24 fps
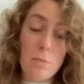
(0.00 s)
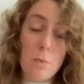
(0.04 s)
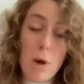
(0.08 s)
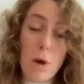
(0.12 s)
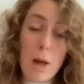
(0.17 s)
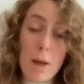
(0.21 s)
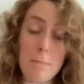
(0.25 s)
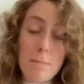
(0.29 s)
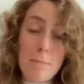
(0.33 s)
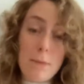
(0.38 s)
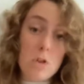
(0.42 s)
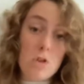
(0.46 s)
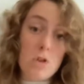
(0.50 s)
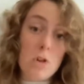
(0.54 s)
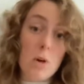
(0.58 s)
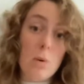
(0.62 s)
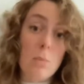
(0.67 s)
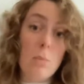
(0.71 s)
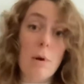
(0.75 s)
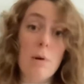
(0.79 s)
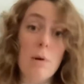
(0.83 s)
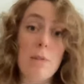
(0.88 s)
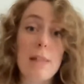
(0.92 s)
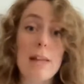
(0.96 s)
work measure
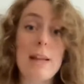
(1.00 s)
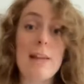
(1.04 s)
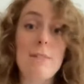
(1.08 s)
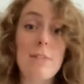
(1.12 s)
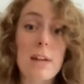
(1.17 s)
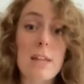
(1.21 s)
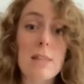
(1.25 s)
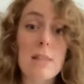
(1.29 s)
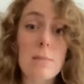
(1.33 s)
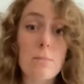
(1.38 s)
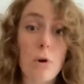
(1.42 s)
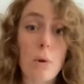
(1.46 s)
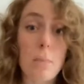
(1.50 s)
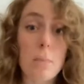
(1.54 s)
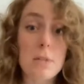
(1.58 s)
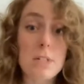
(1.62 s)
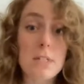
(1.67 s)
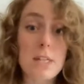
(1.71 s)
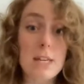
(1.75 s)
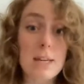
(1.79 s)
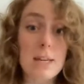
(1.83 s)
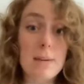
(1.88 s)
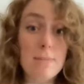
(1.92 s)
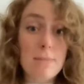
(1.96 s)
while they're living in the
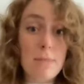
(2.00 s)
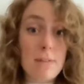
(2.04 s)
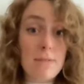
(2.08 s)
property.